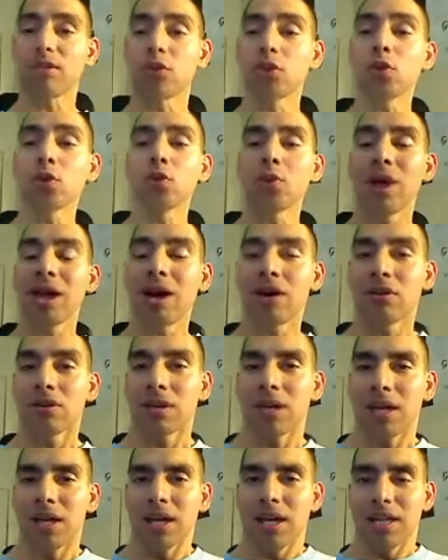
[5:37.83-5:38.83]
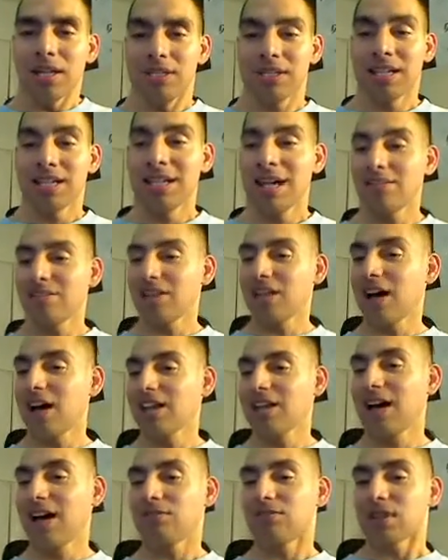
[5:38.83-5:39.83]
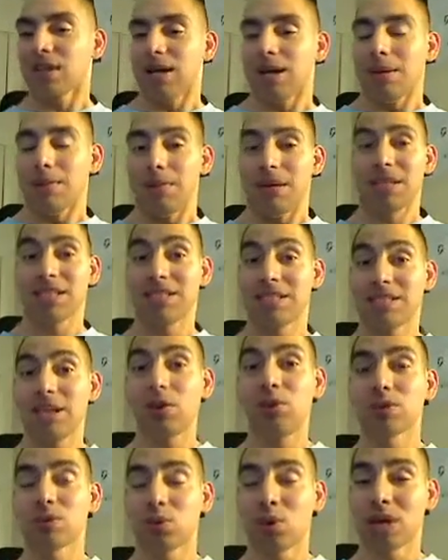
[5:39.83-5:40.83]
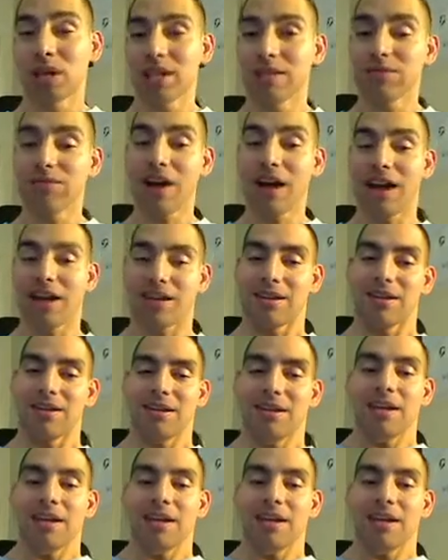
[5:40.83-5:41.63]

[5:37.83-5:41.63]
Third round, didn't have a lot left, but he still was winning the fight.